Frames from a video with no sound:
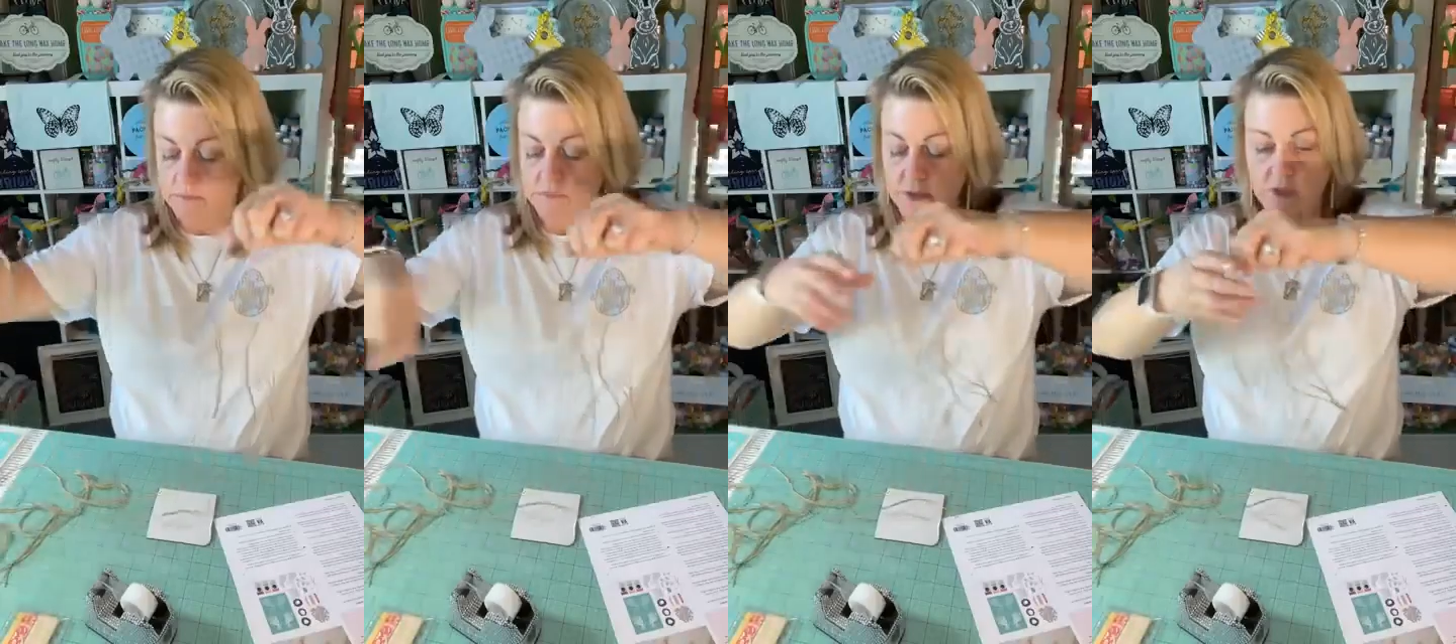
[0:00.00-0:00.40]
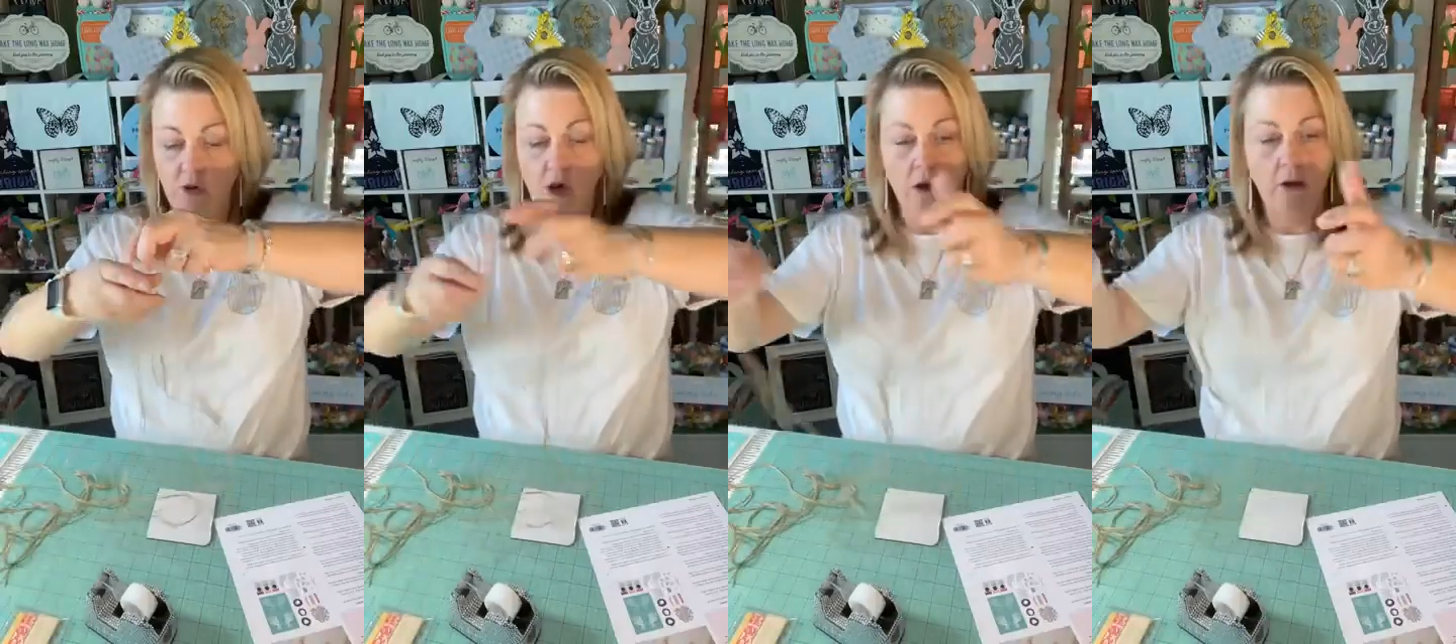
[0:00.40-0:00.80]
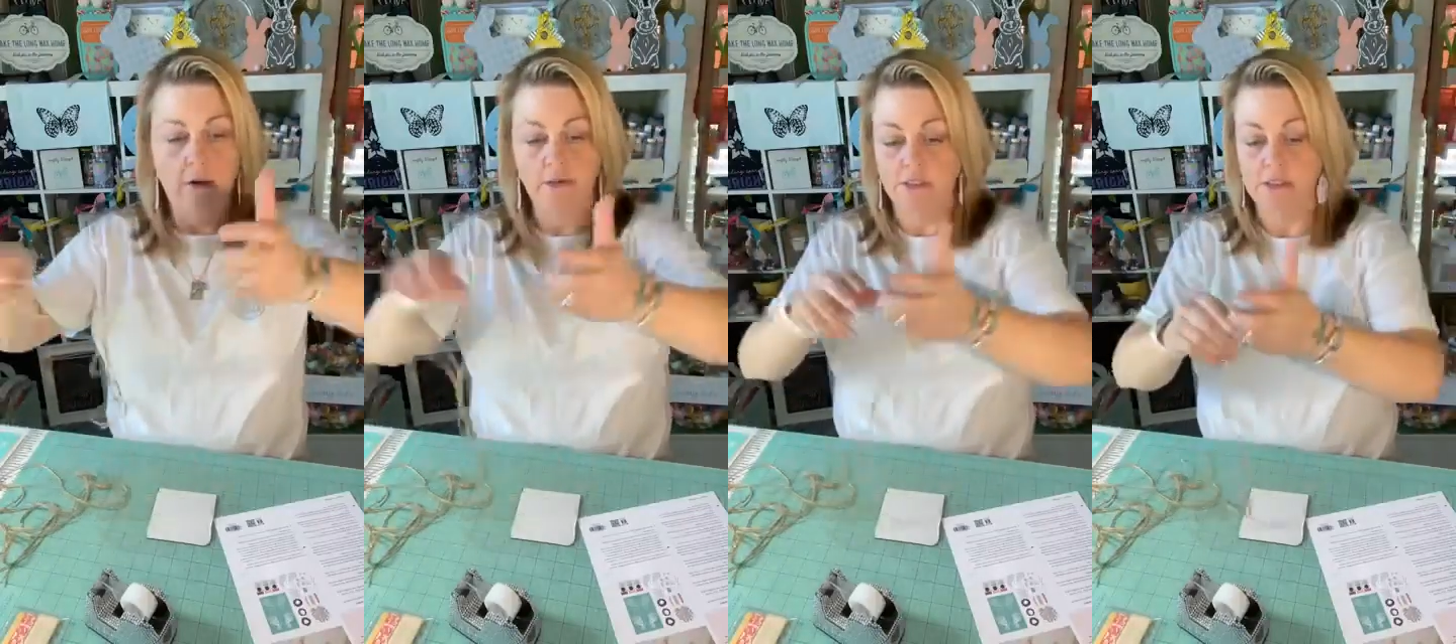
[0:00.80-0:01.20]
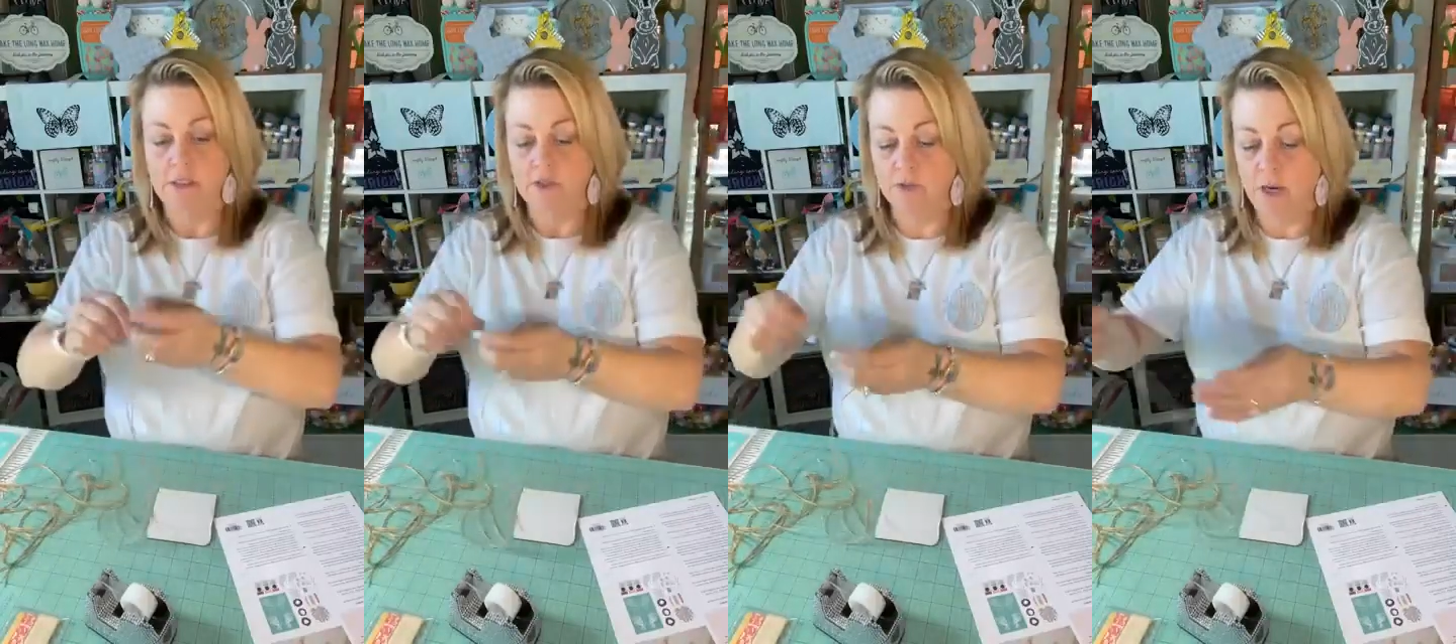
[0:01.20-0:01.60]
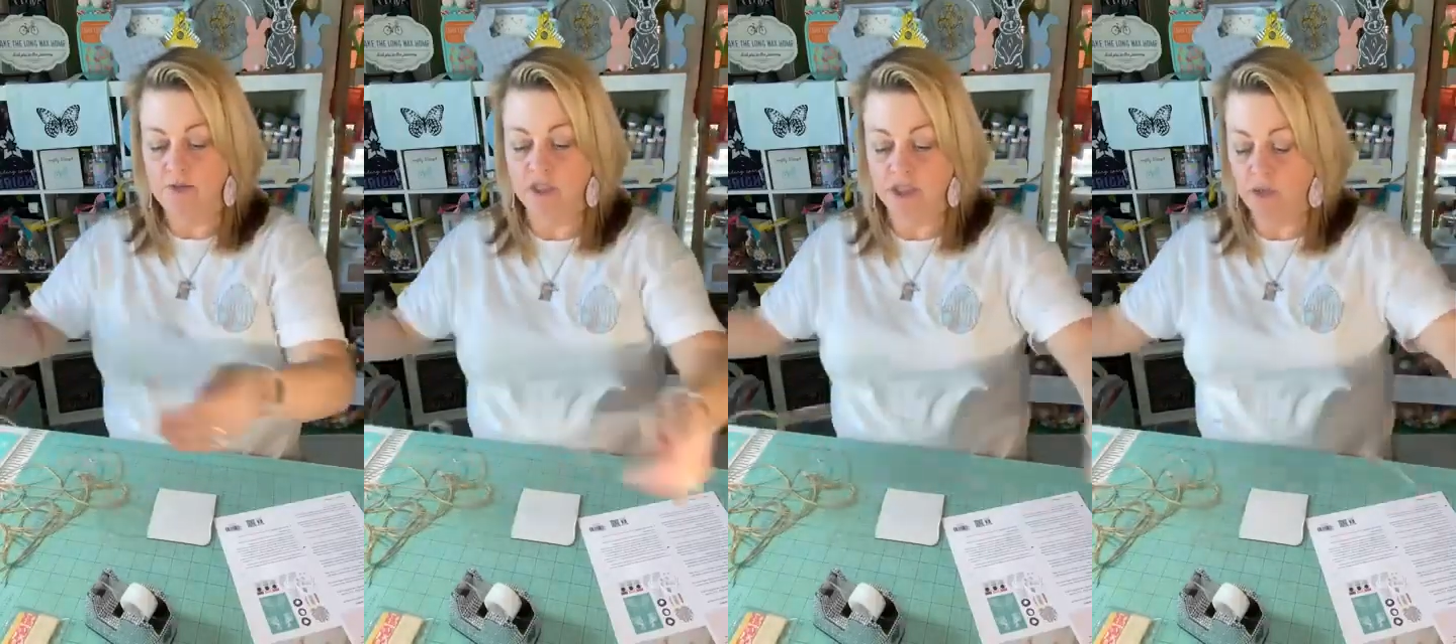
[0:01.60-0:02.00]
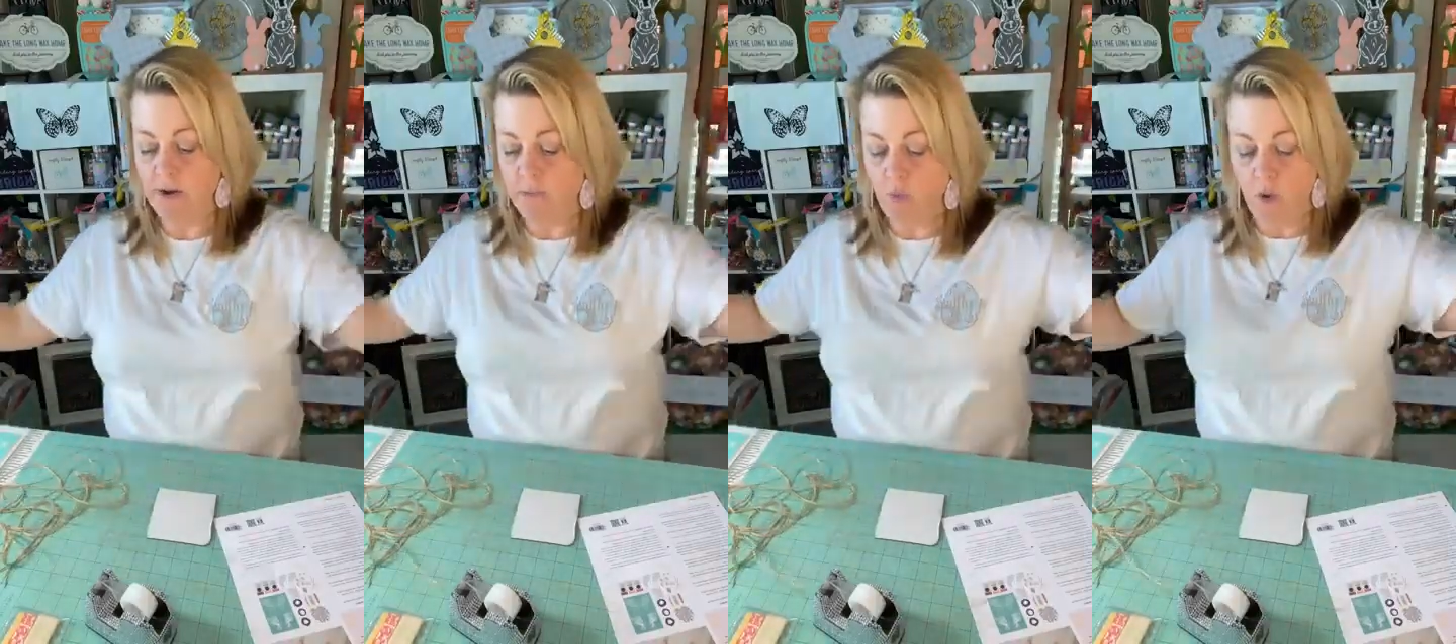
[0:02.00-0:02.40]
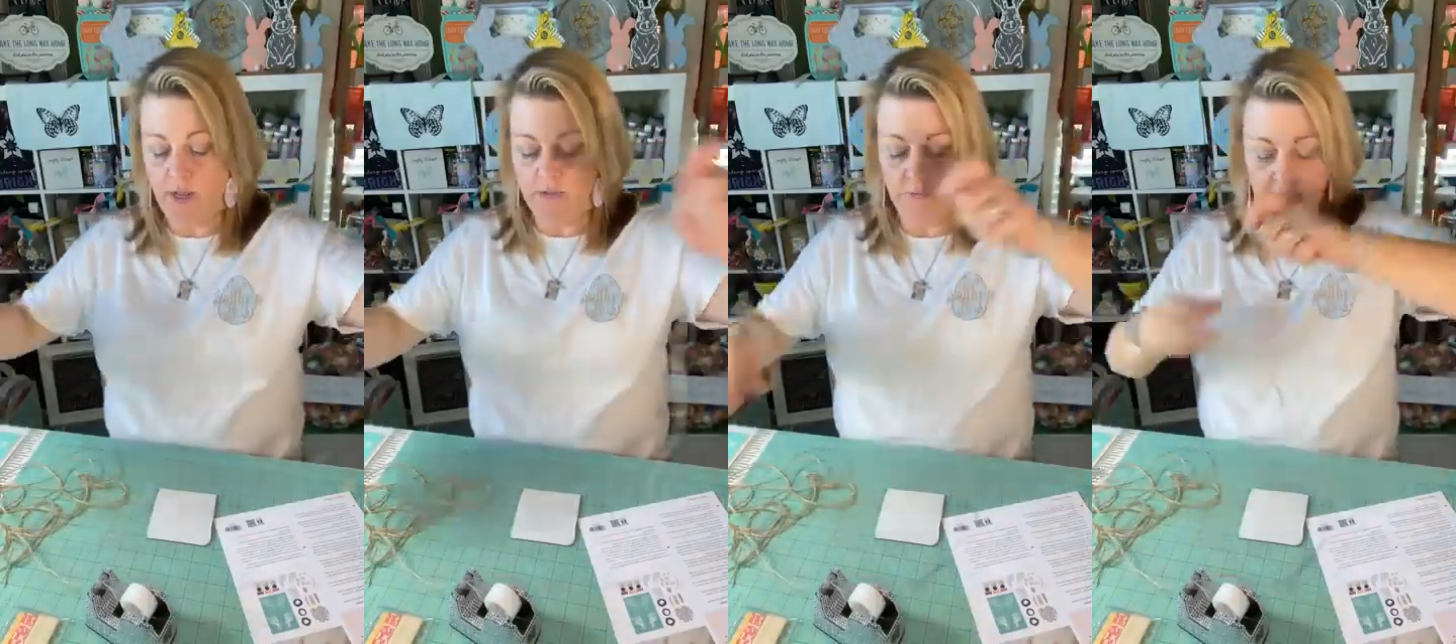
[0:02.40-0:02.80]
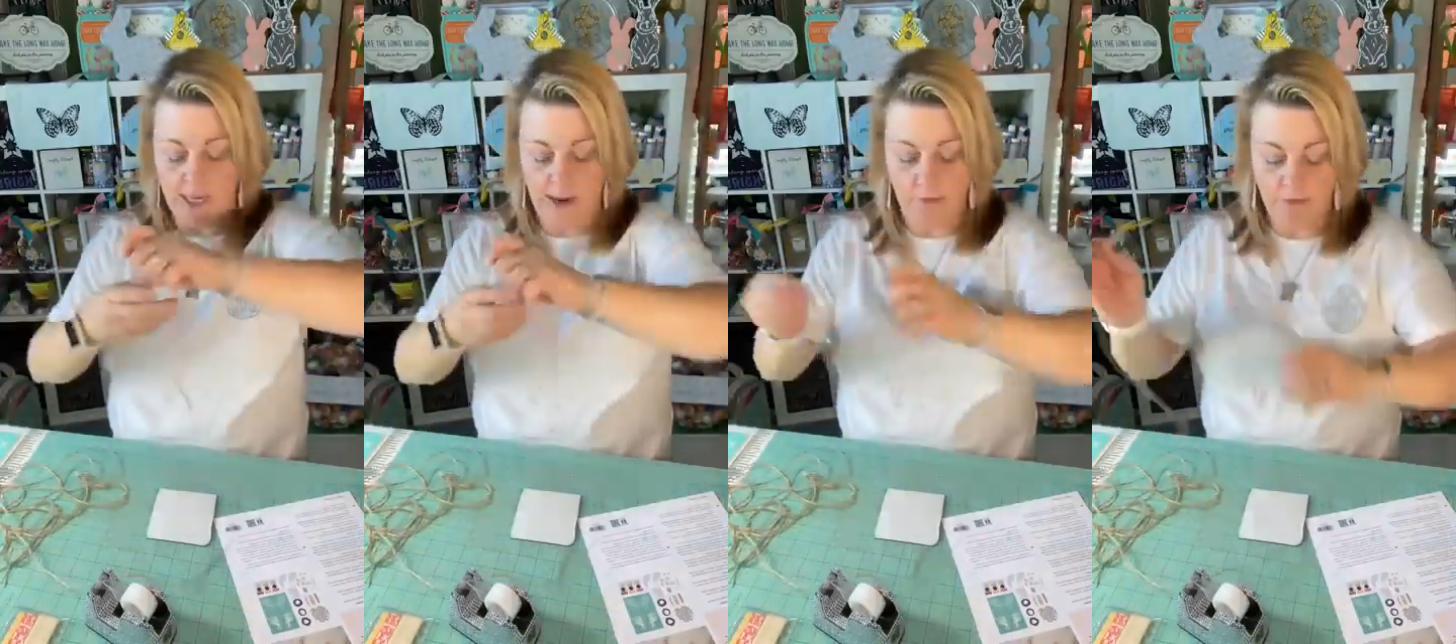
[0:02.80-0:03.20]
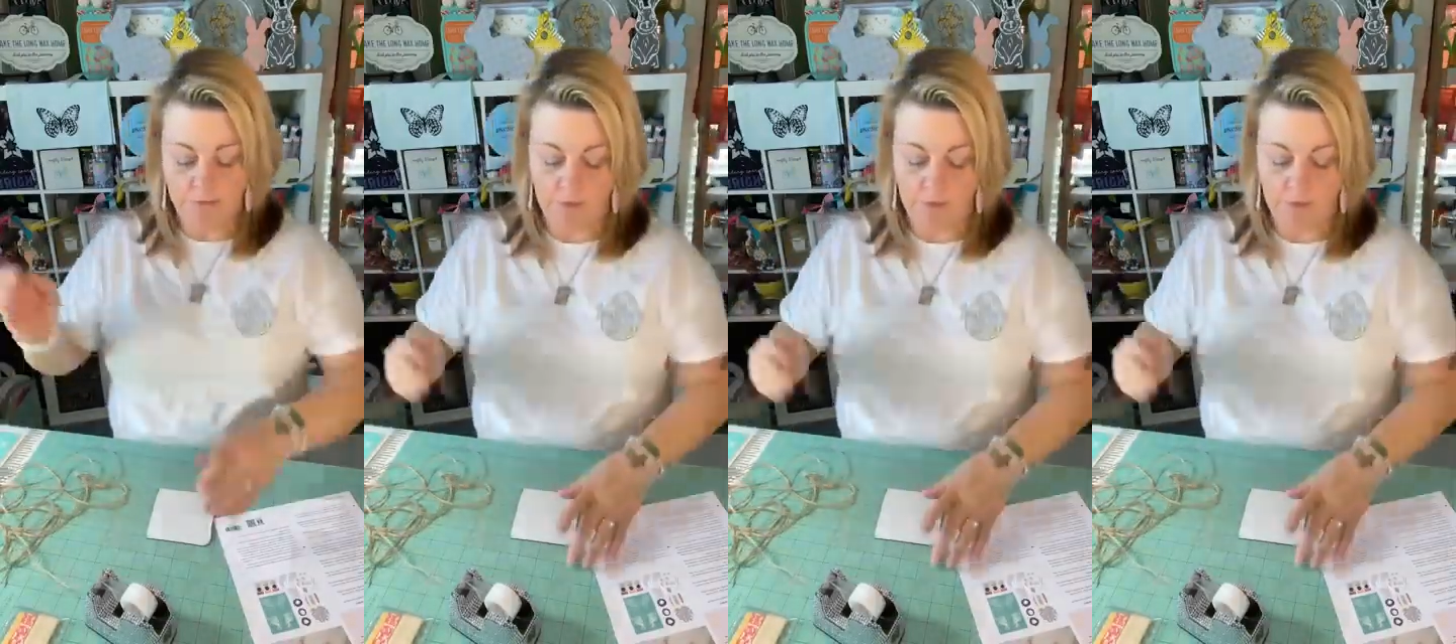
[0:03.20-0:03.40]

but they're long. So I'm just gonna grab one right now,